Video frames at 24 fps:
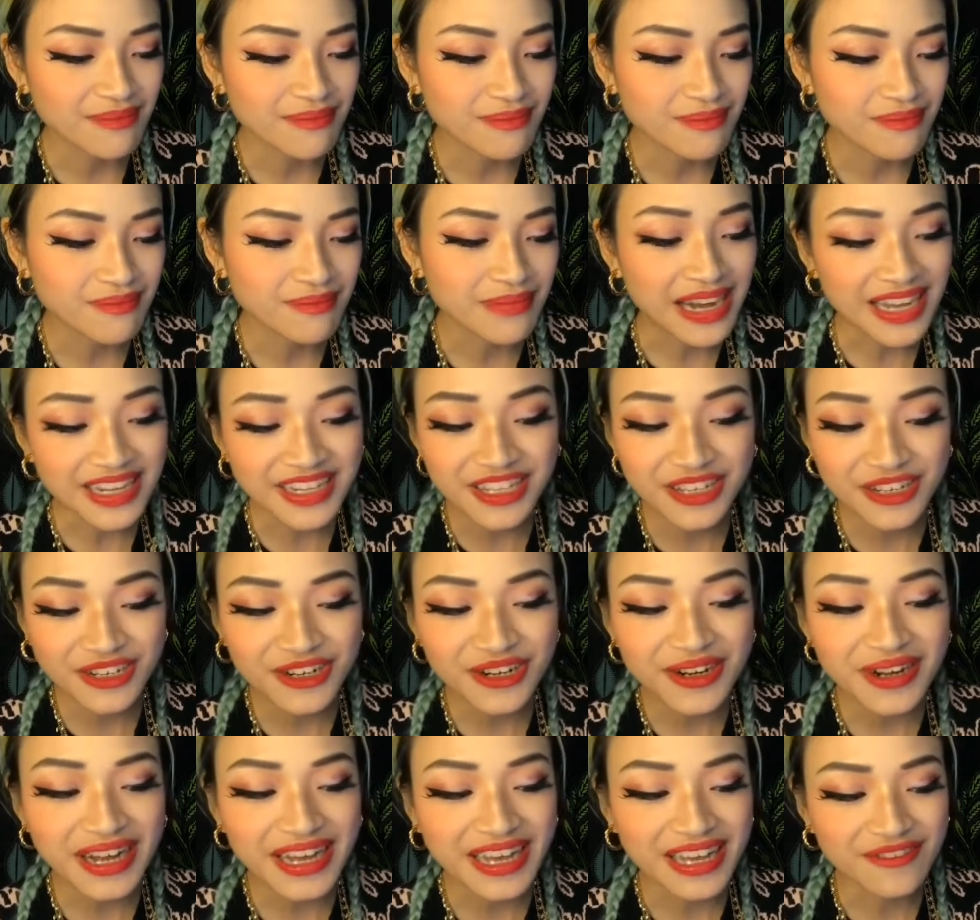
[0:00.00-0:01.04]
mine here,
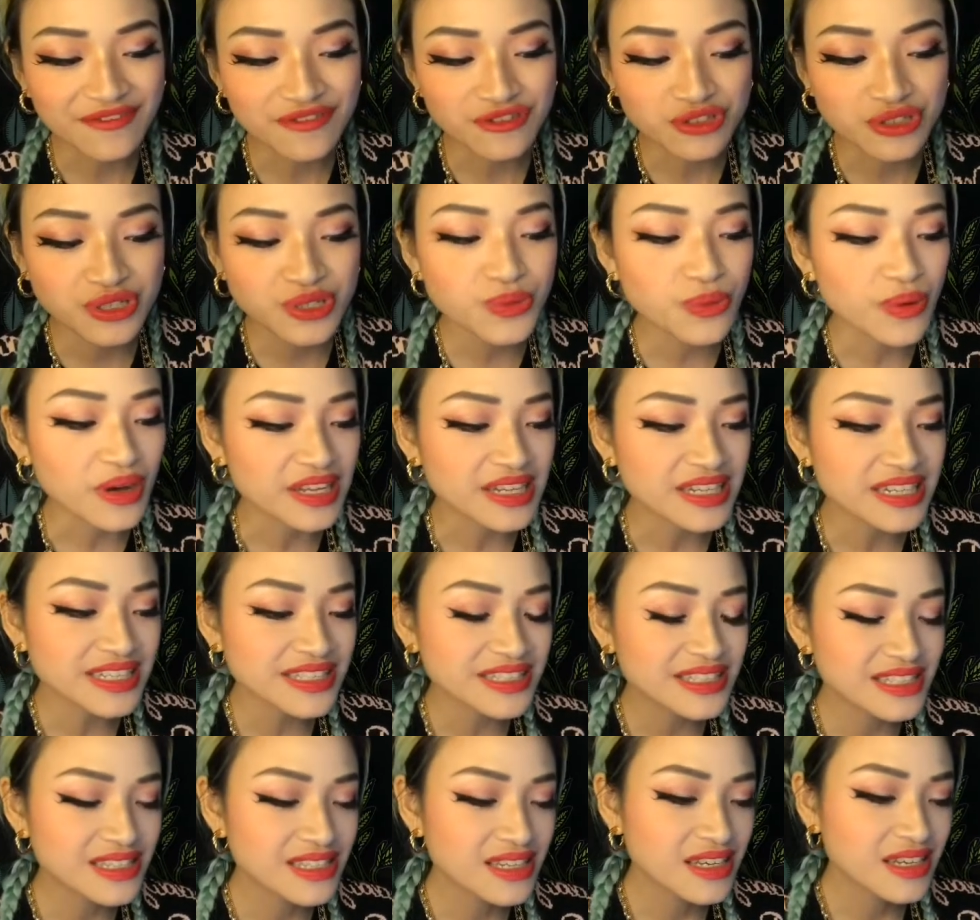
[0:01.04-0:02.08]
I have 3
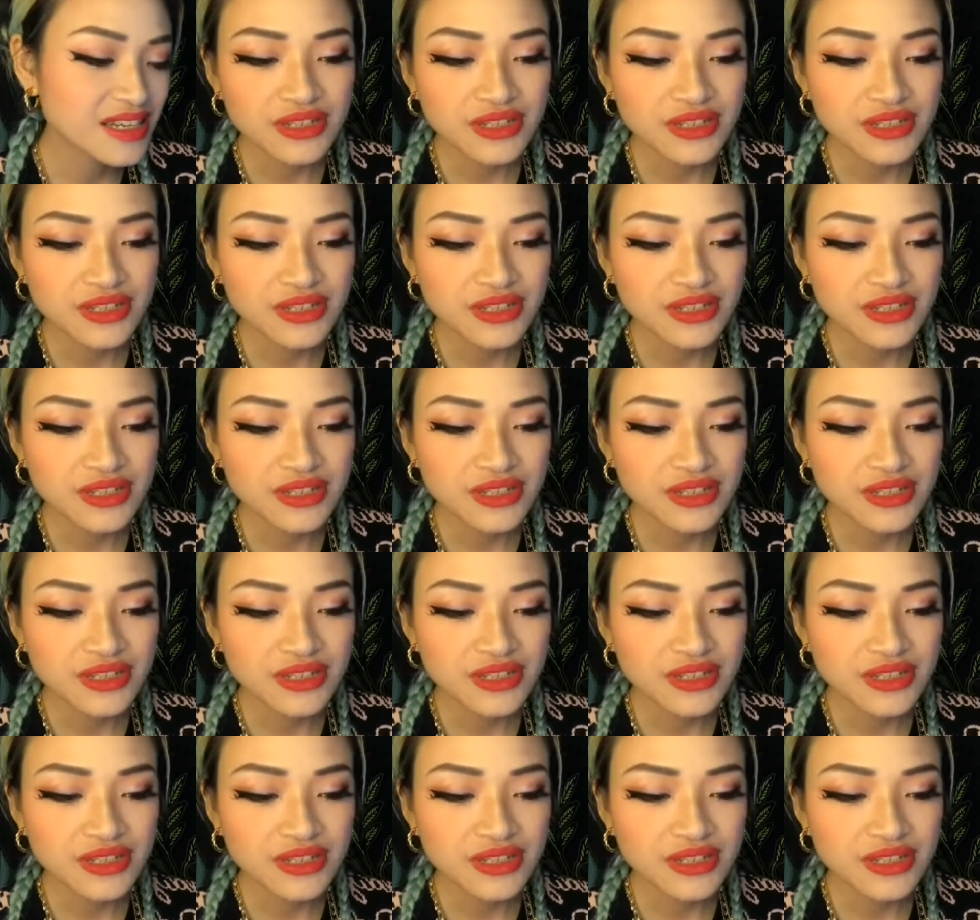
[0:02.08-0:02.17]
wallets.